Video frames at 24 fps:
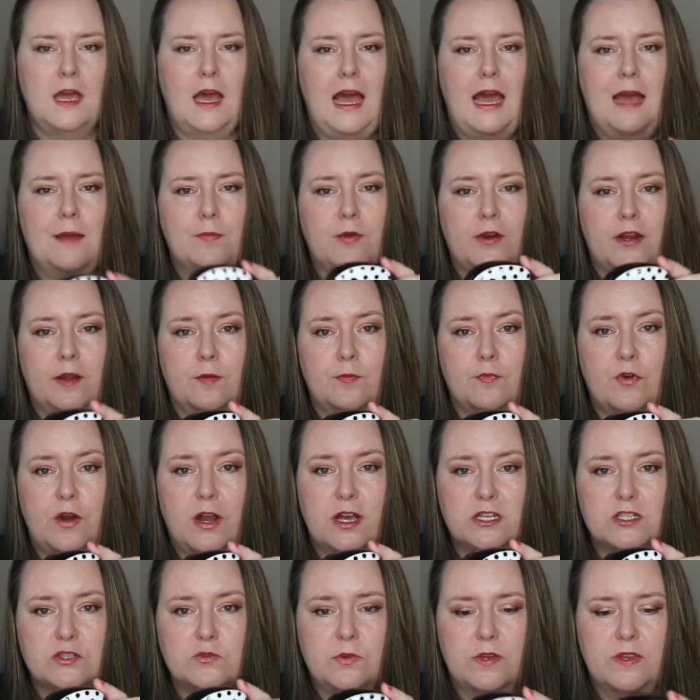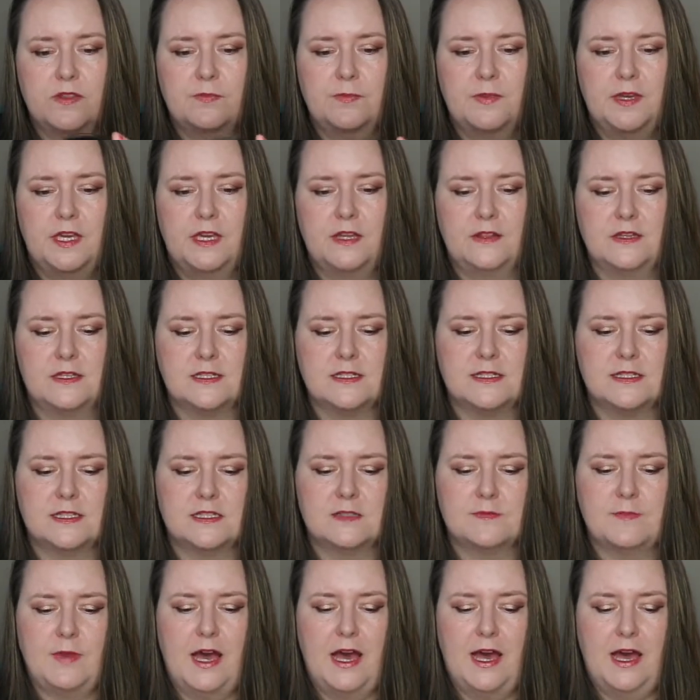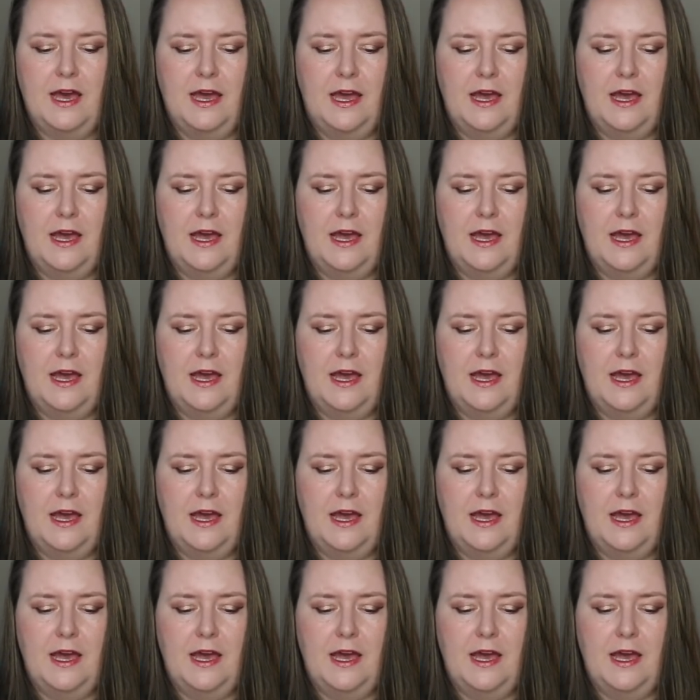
I bring a brush with me. This is my